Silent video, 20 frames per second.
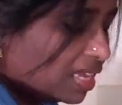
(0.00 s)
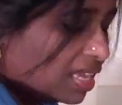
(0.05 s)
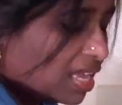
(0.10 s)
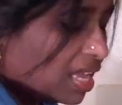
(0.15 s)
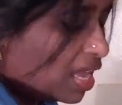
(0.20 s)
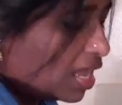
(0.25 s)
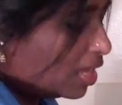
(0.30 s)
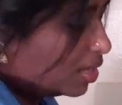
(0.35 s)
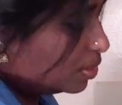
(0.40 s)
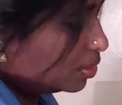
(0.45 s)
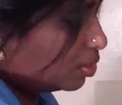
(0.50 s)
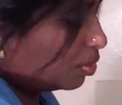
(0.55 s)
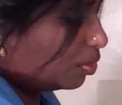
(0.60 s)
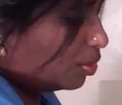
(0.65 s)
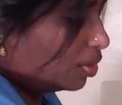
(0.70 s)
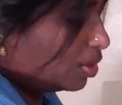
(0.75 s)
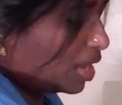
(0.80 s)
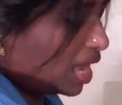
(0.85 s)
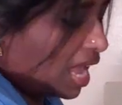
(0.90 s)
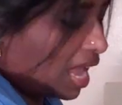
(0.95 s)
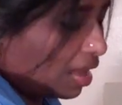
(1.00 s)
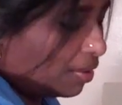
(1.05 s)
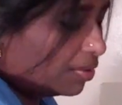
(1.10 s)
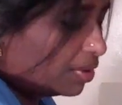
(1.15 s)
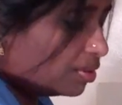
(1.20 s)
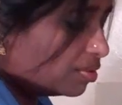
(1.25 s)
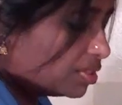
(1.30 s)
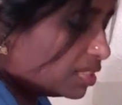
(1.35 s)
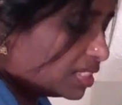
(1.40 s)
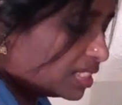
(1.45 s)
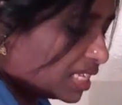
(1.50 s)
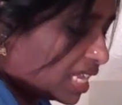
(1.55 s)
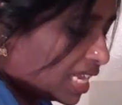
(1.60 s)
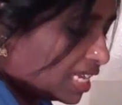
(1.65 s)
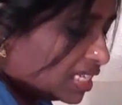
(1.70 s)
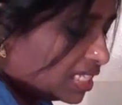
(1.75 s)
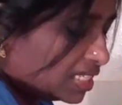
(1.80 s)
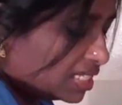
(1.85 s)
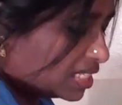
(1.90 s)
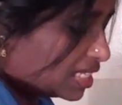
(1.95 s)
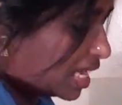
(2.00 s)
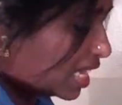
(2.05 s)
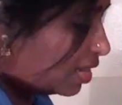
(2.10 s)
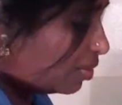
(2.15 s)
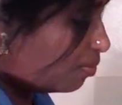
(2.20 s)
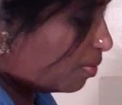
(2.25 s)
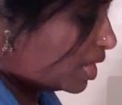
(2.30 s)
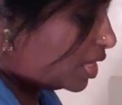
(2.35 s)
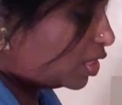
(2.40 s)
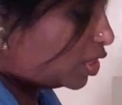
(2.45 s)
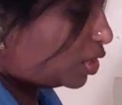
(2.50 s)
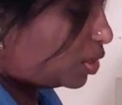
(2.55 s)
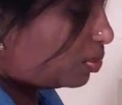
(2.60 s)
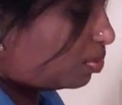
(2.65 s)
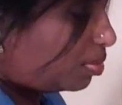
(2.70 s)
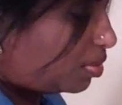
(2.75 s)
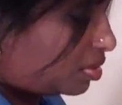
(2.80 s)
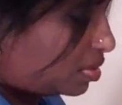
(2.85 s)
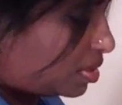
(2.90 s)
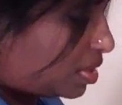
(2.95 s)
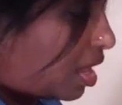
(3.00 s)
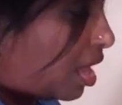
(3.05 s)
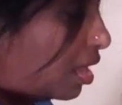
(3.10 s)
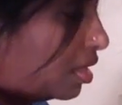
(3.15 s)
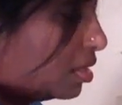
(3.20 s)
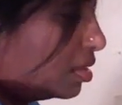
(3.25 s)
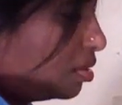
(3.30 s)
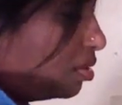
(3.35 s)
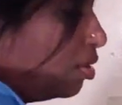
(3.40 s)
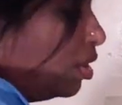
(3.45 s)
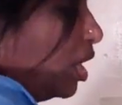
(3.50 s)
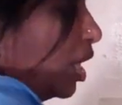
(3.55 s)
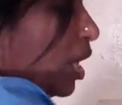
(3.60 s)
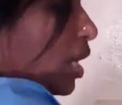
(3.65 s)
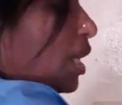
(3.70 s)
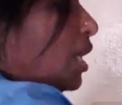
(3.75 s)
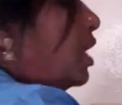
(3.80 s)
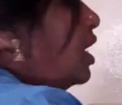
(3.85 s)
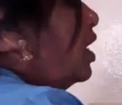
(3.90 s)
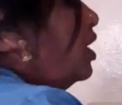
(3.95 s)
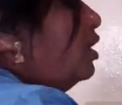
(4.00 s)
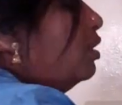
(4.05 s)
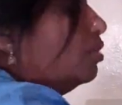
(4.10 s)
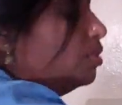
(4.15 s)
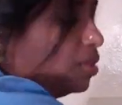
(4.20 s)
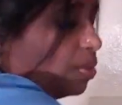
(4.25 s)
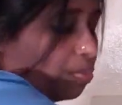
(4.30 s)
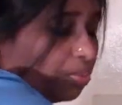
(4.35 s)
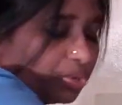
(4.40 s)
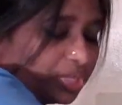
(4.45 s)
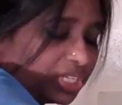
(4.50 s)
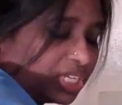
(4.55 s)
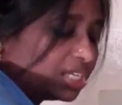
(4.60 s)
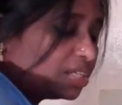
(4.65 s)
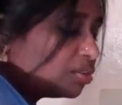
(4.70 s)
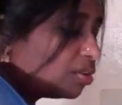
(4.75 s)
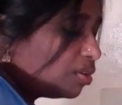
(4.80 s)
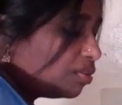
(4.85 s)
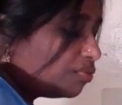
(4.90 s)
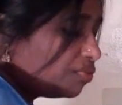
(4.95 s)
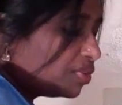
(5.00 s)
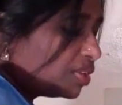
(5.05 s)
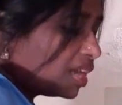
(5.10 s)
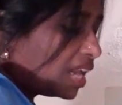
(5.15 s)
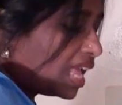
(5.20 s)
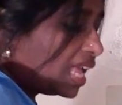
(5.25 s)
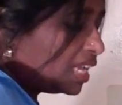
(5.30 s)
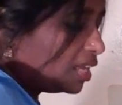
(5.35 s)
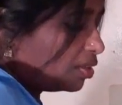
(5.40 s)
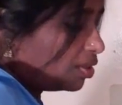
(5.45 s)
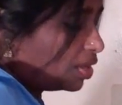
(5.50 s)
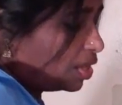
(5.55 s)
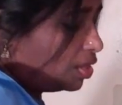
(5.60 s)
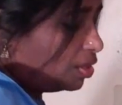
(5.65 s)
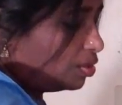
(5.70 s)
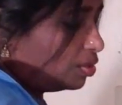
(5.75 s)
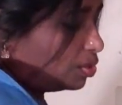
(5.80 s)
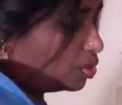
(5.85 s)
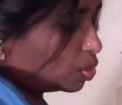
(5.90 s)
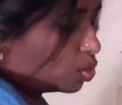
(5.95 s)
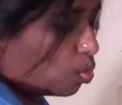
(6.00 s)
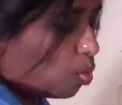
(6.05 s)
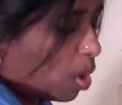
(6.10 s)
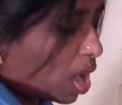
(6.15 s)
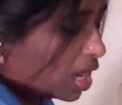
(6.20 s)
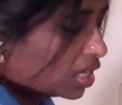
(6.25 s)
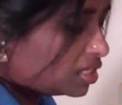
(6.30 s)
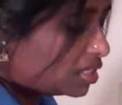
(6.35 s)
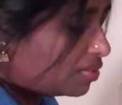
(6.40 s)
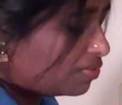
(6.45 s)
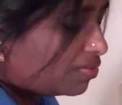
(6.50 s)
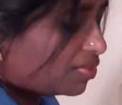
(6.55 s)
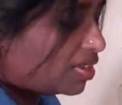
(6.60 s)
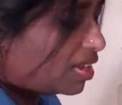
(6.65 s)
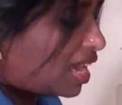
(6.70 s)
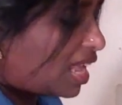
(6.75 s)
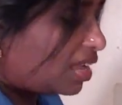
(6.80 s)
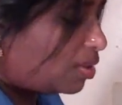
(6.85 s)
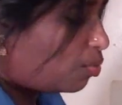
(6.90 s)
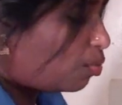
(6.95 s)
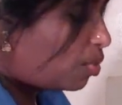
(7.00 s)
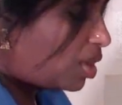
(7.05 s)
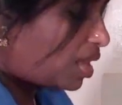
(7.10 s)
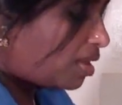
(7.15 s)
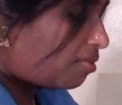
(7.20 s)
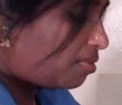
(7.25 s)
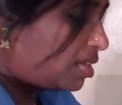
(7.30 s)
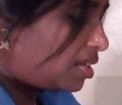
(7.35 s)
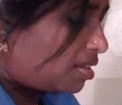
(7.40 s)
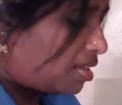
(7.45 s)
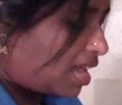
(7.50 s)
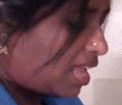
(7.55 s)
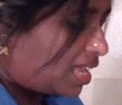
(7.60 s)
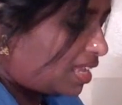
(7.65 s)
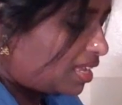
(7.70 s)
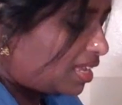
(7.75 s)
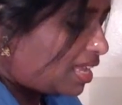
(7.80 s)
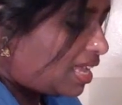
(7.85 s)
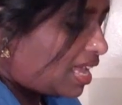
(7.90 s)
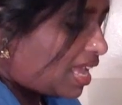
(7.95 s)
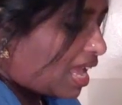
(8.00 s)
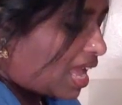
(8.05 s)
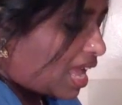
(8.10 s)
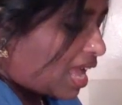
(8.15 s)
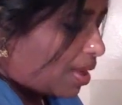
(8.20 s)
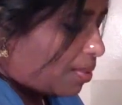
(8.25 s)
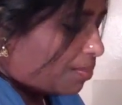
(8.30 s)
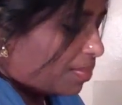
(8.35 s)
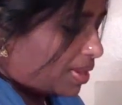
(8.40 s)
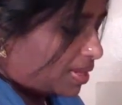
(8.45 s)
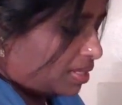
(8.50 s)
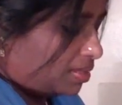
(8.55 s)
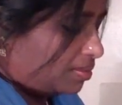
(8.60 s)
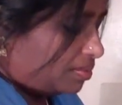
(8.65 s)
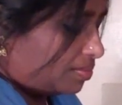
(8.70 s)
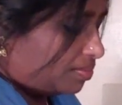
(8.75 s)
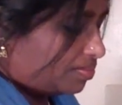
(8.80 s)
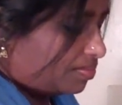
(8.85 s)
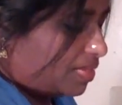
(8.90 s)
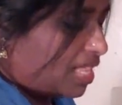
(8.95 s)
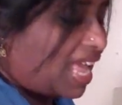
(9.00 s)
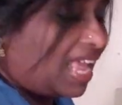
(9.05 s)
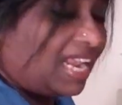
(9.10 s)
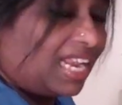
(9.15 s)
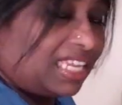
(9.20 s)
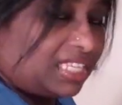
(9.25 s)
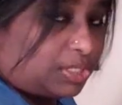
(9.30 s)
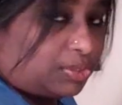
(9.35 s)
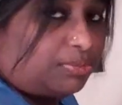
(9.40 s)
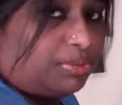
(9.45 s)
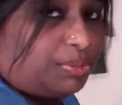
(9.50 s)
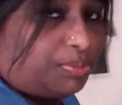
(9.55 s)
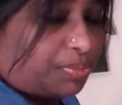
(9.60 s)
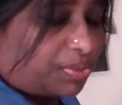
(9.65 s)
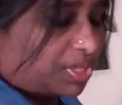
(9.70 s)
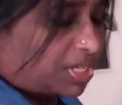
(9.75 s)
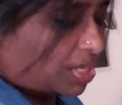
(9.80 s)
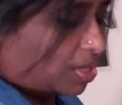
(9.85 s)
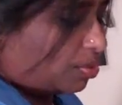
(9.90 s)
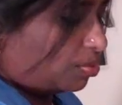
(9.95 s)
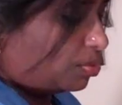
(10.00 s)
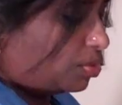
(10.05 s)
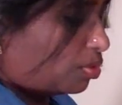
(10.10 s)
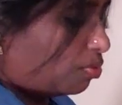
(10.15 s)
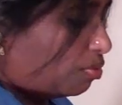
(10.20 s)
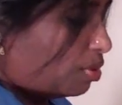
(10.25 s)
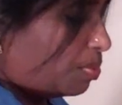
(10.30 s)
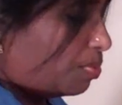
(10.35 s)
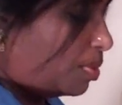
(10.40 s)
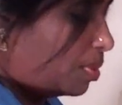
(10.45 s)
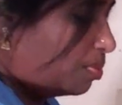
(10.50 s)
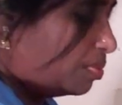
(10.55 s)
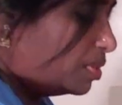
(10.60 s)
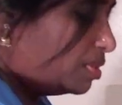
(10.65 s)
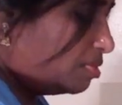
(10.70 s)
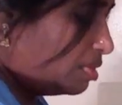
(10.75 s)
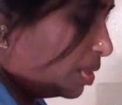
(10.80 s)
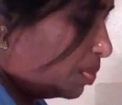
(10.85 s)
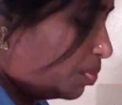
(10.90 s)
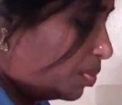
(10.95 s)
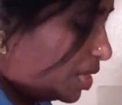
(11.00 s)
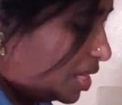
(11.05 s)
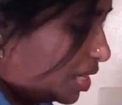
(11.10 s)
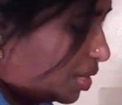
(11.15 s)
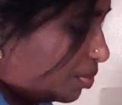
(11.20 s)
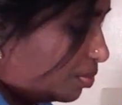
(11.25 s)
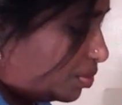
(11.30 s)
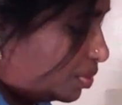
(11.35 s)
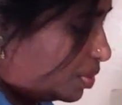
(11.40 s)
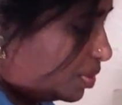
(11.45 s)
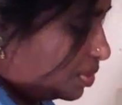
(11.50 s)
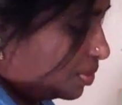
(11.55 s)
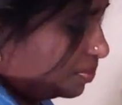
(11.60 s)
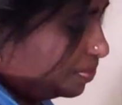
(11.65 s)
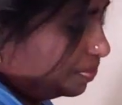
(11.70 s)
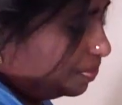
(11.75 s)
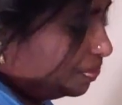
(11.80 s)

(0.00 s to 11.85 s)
So you have your side vegetables also. You can use a potato if you like, you can use squash if you like, whatever you like. But I like sweet potatoes, so we put on sweet potatoes.